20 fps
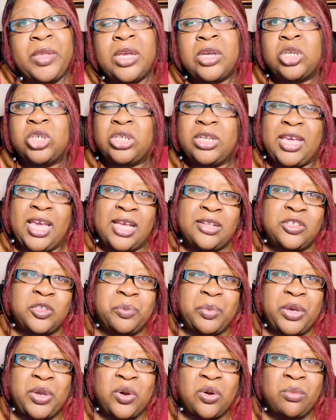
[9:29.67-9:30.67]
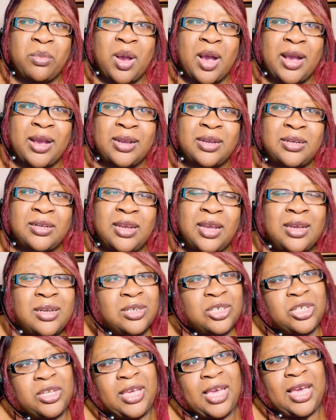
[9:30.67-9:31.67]
She can't speak her mind.
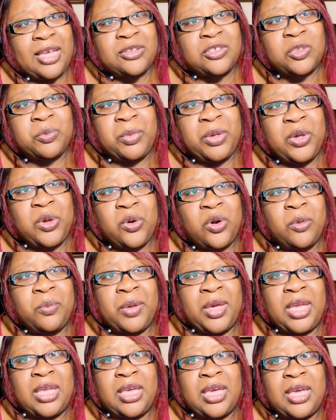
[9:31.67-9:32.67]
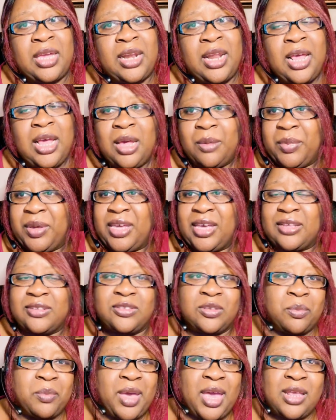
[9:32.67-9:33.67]
She can't speak her opinion because
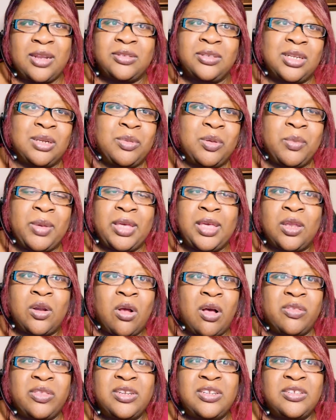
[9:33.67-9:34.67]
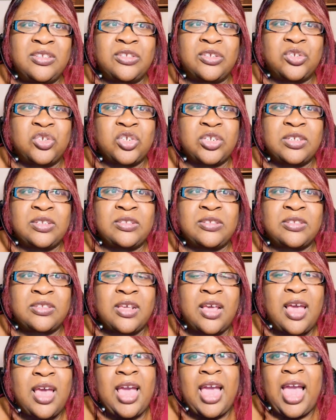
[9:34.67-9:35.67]
the man is going to be making all the decisions,
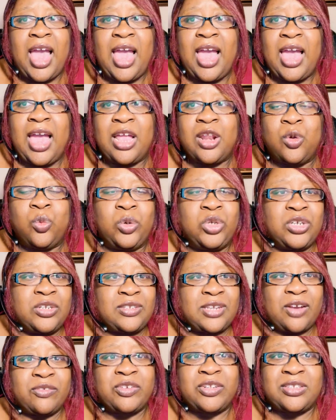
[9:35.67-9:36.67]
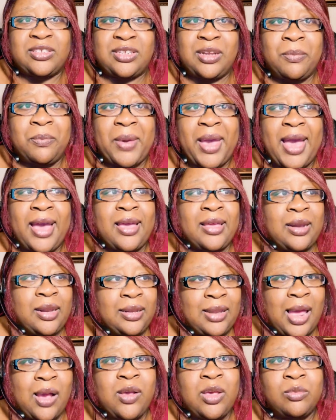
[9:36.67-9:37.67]
and we just have to sit back and
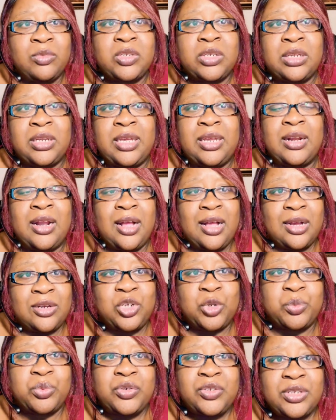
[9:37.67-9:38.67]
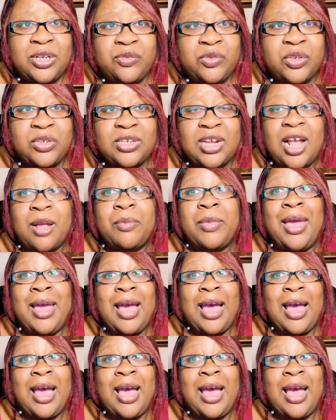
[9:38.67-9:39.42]
allow him to lead 100% of the time.